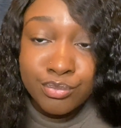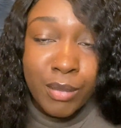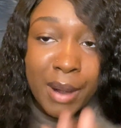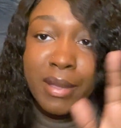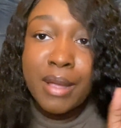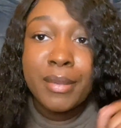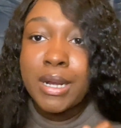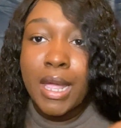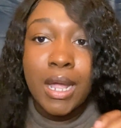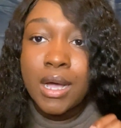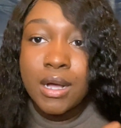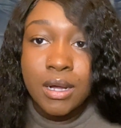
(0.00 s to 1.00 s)
My back be like,
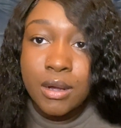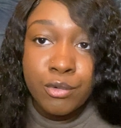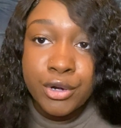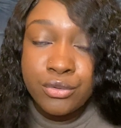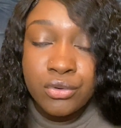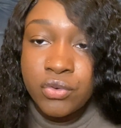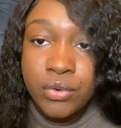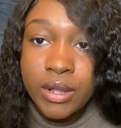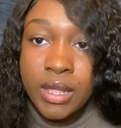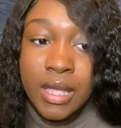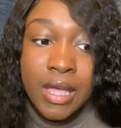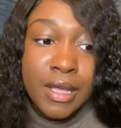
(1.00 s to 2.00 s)
what are you
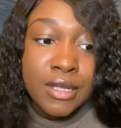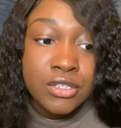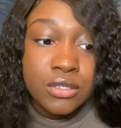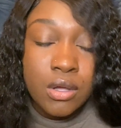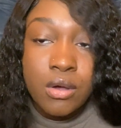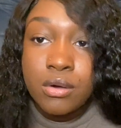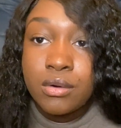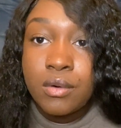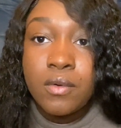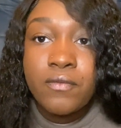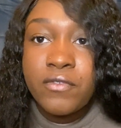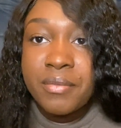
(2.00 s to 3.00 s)
doing?
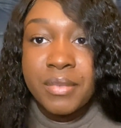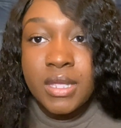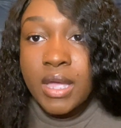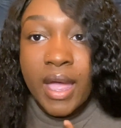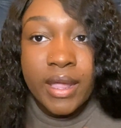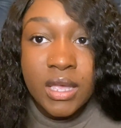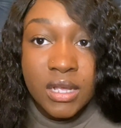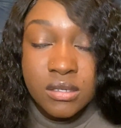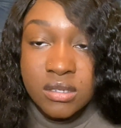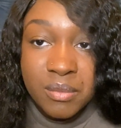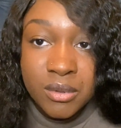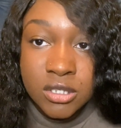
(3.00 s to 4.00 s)
So for me, I can't
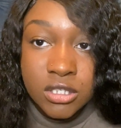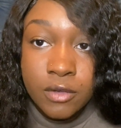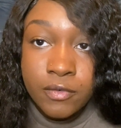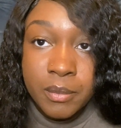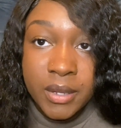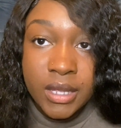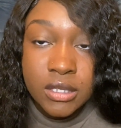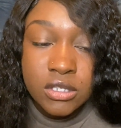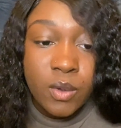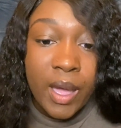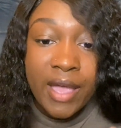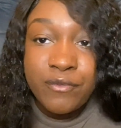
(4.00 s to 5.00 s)
sleep on a sofa bed. So
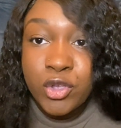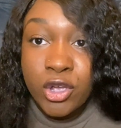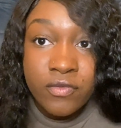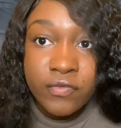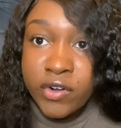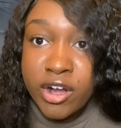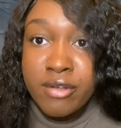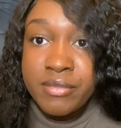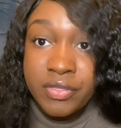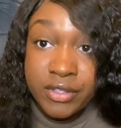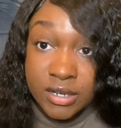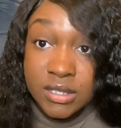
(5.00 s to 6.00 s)
I have to confirm
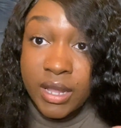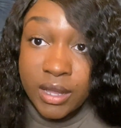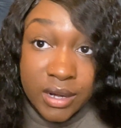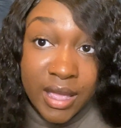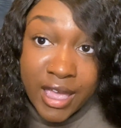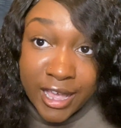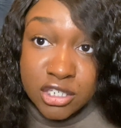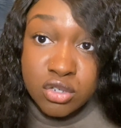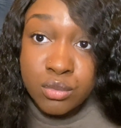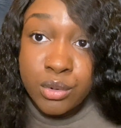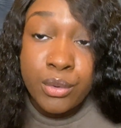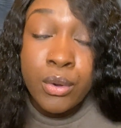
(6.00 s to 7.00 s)
that there's like an
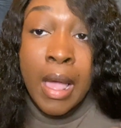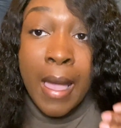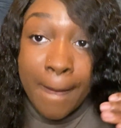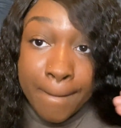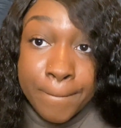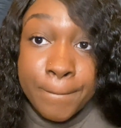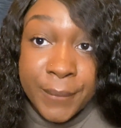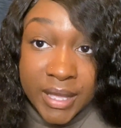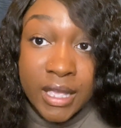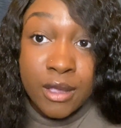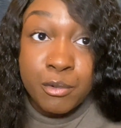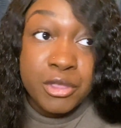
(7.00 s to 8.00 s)
actual
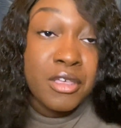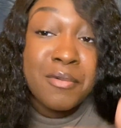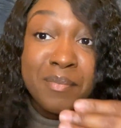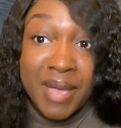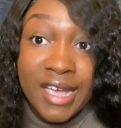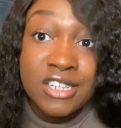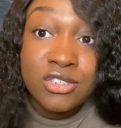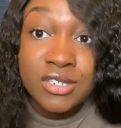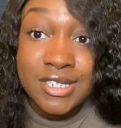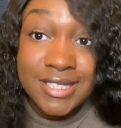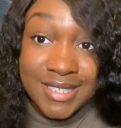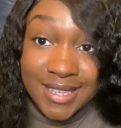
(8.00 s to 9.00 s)
bed with the
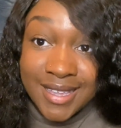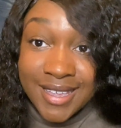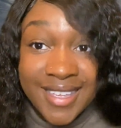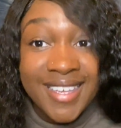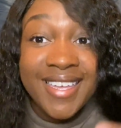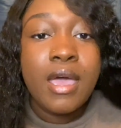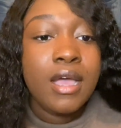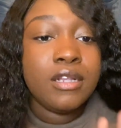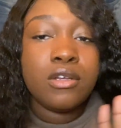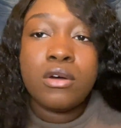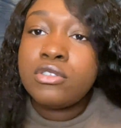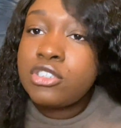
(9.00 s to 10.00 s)
mattress.
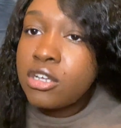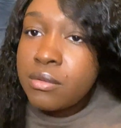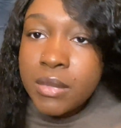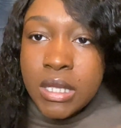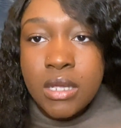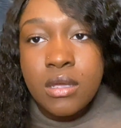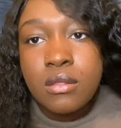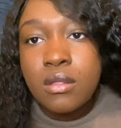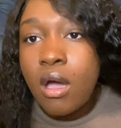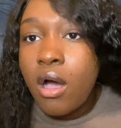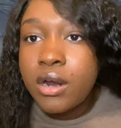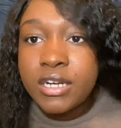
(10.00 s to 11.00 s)
Don't show me
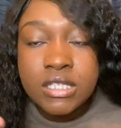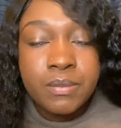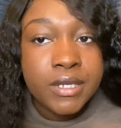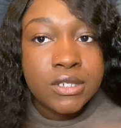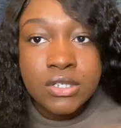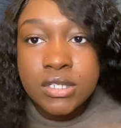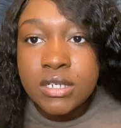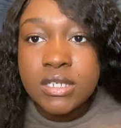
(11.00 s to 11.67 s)
all these pictures of the